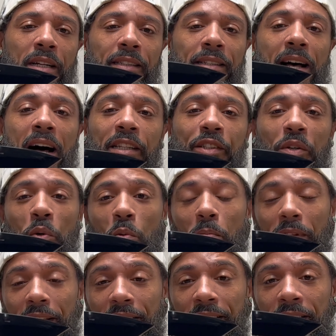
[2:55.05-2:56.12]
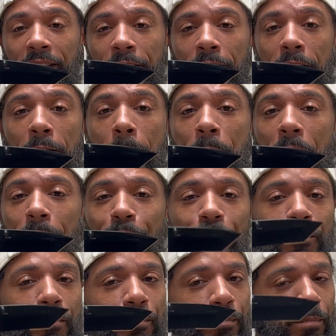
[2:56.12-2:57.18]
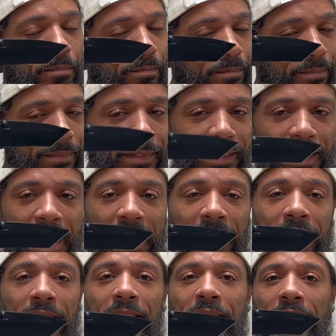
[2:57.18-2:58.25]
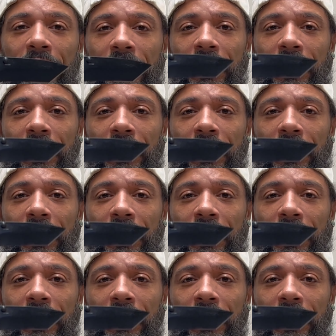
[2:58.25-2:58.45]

Tanto blade, nice.